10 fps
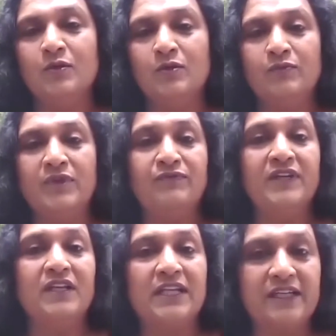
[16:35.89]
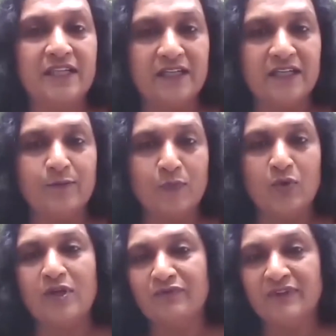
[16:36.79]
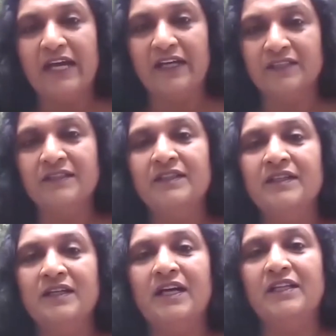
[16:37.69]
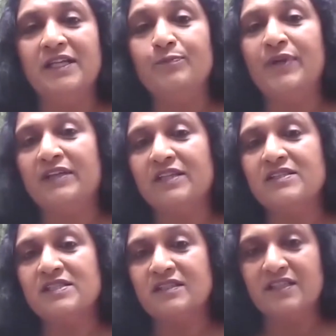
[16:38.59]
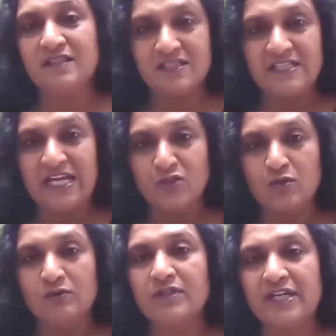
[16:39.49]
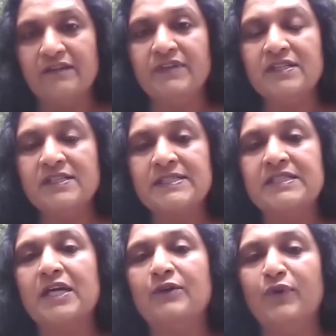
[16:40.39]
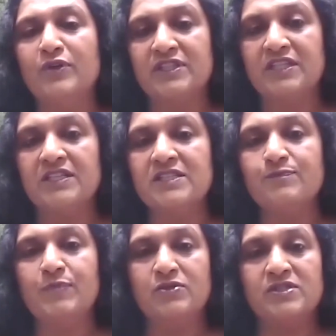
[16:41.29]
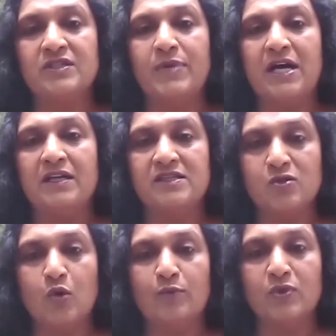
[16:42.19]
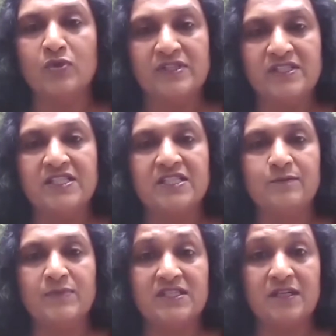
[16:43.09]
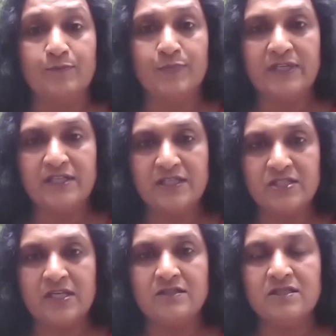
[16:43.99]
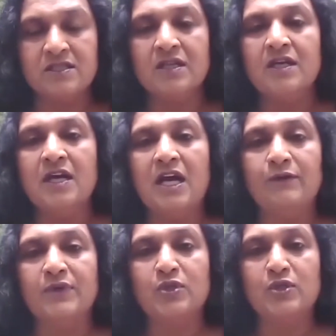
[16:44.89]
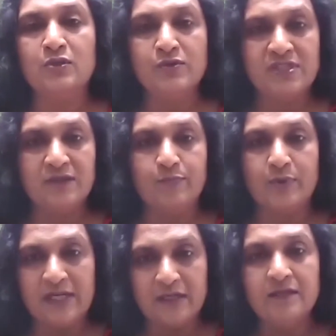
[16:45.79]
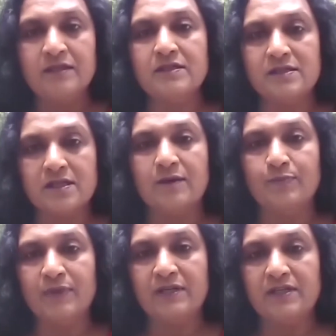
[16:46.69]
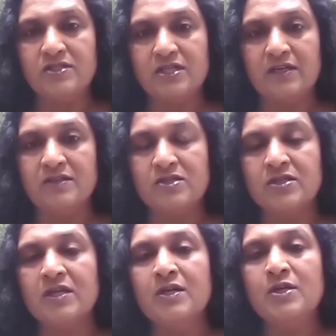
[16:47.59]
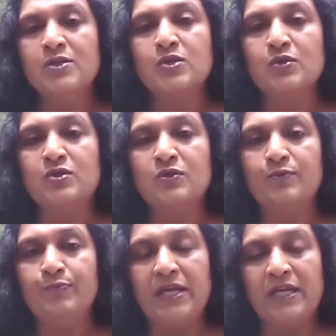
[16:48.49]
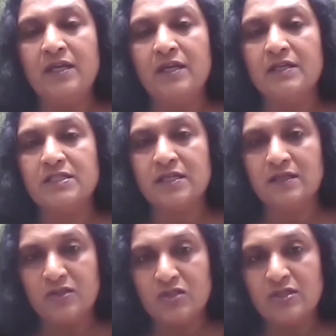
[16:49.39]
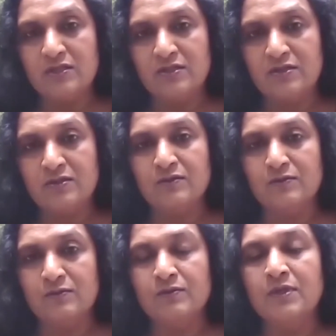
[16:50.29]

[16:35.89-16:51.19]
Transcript: we feel like eating more of that and in pregnancy there is natural cravings for things because the body's hormonal system is completely changed how it cues the brain is completely changed so to pay attention to